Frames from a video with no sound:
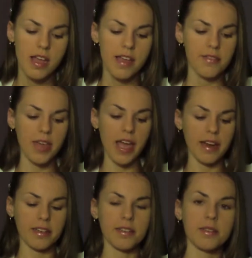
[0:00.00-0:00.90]

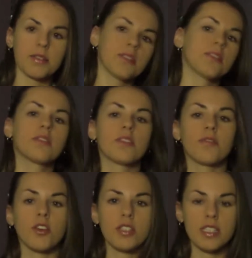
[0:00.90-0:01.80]
Then, the
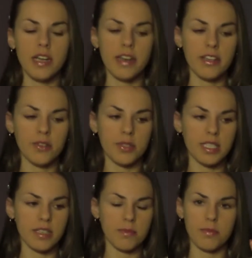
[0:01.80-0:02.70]
first night I
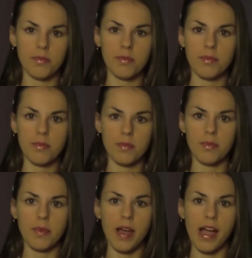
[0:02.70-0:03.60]
used it,
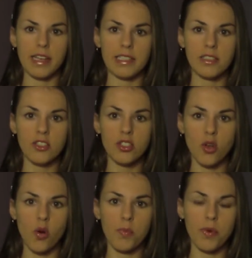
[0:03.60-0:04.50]
I did the
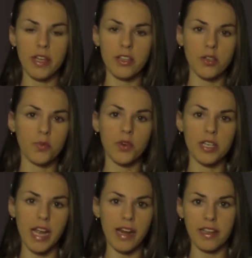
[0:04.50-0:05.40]
soap like you
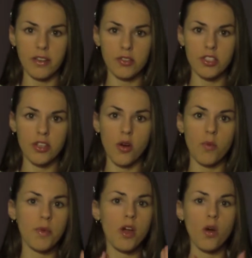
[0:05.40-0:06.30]
would any other
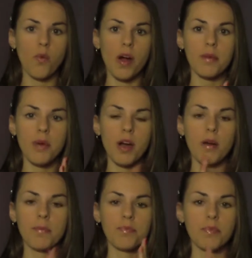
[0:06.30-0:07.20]
soap, 1
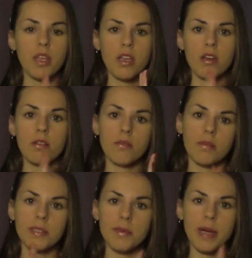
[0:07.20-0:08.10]
pump,
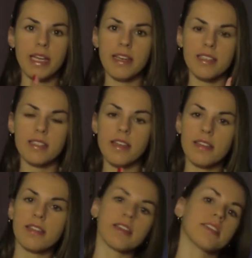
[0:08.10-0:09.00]
rubbed it in my hands
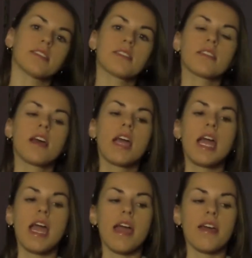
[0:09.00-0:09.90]
like this,
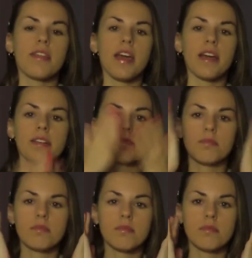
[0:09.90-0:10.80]
and
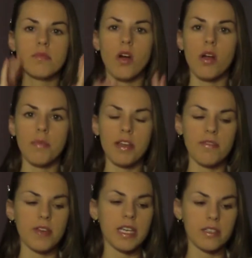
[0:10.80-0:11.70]
then on my
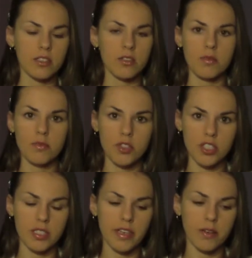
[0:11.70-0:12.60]
face
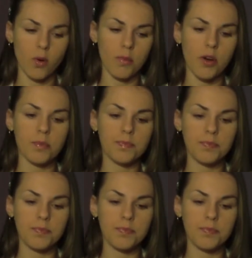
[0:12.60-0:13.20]
just like normal.